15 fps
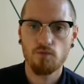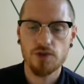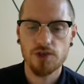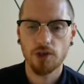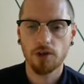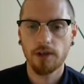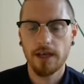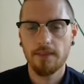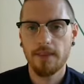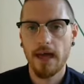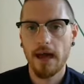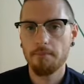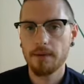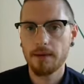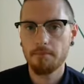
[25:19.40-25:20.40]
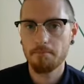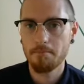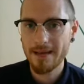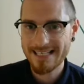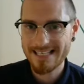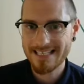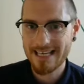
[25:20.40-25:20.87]
result in there
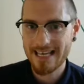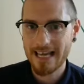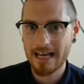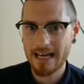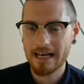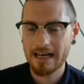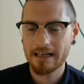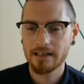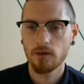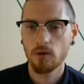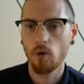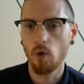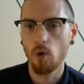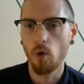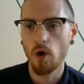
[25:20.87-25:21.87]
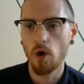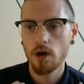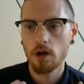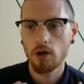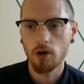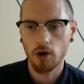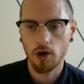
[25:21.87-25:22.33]
being missed data or
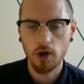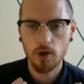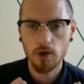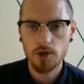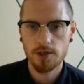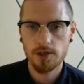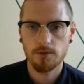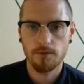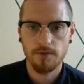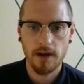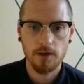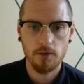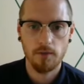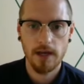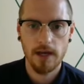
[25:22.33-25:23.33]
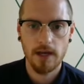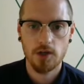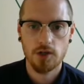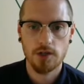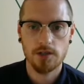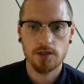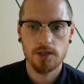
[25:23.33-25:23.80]
conclusions or
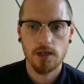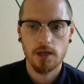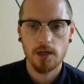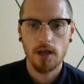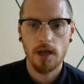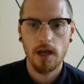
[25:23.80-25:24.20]
evaluations